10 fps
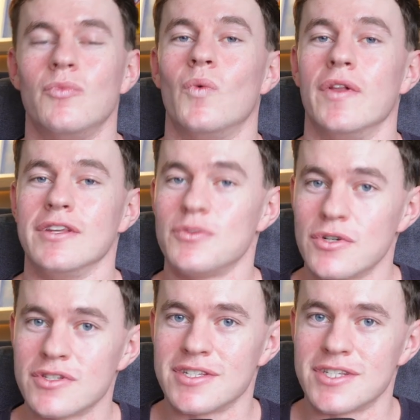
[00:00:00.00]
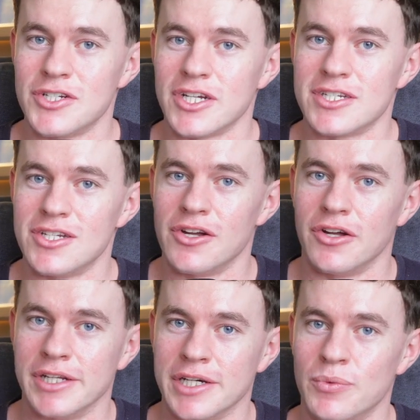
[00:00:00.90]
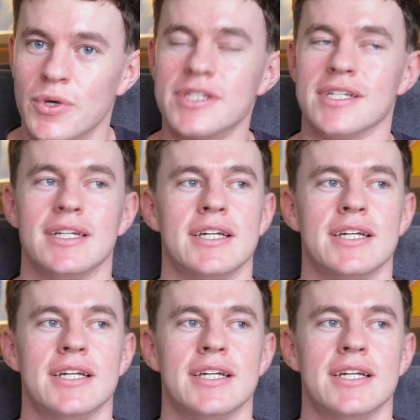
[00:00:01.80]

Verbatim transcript: well, this wasn't suggested earlier, was it?